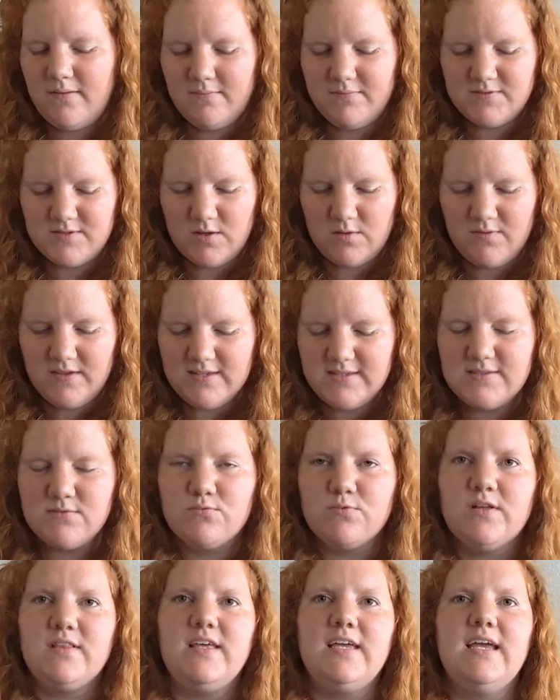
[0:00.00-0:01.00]
So this
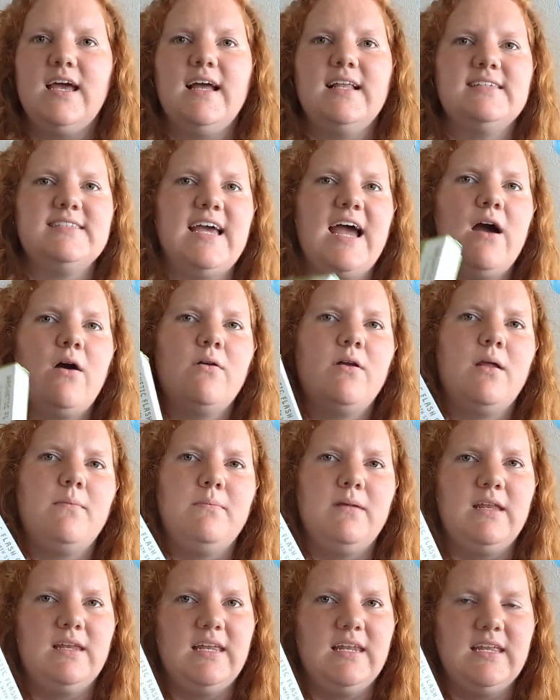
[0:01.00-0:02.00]
really cut down on
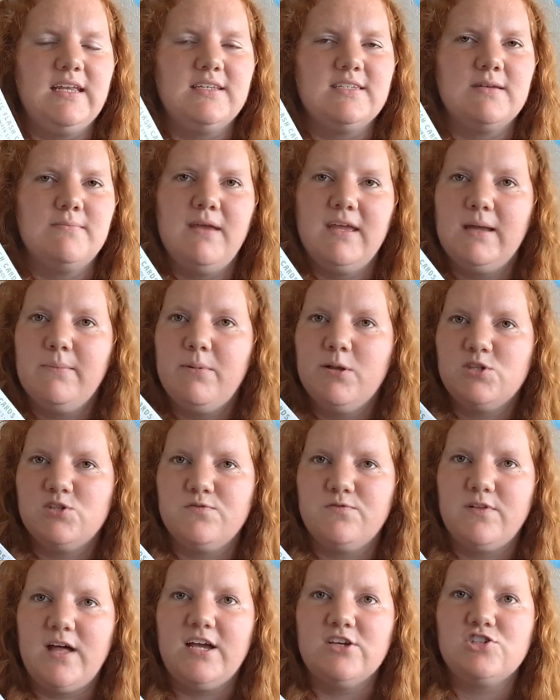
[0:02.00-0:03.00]
me needing to make a bunch
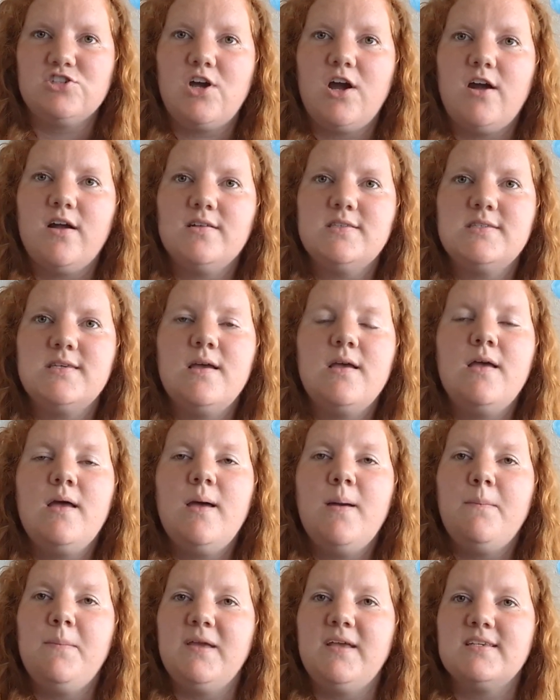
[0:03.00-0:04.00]
of flashcards
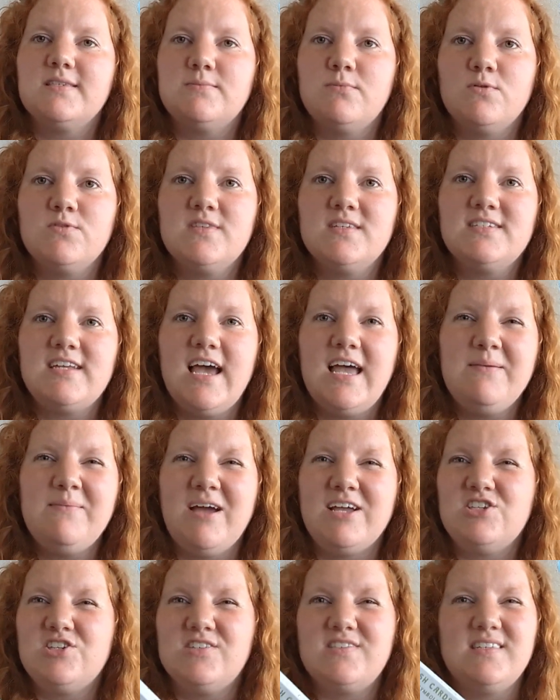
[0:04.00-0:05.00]
because most of the time
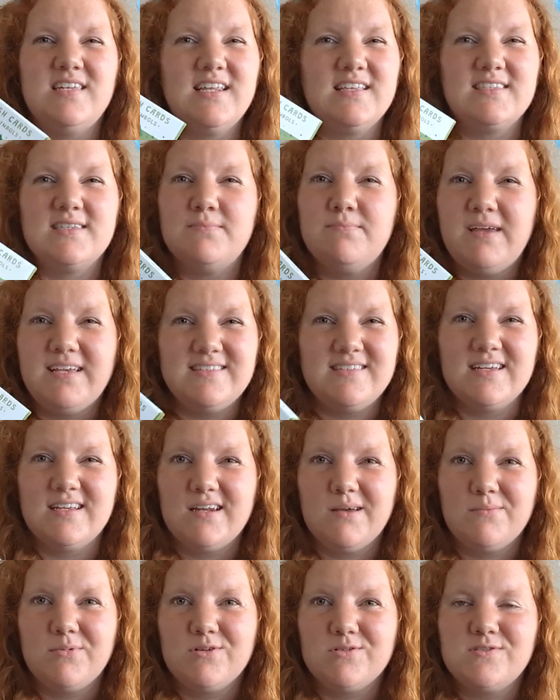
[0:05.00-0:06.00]
I just needed some basic
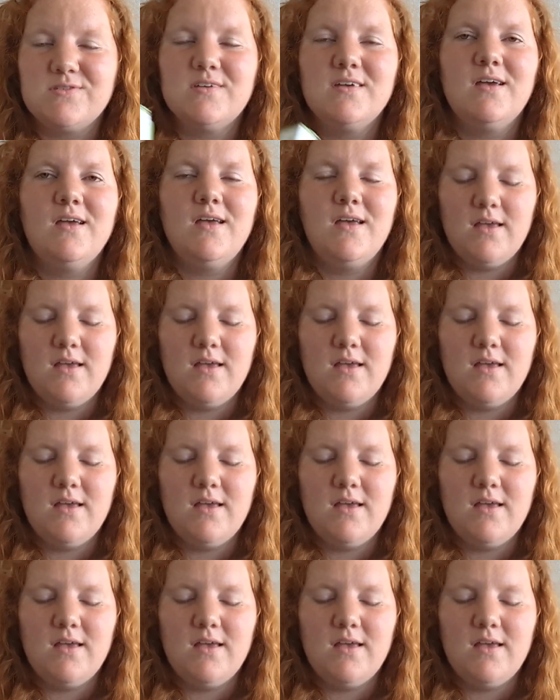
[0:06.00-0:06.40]
numbers.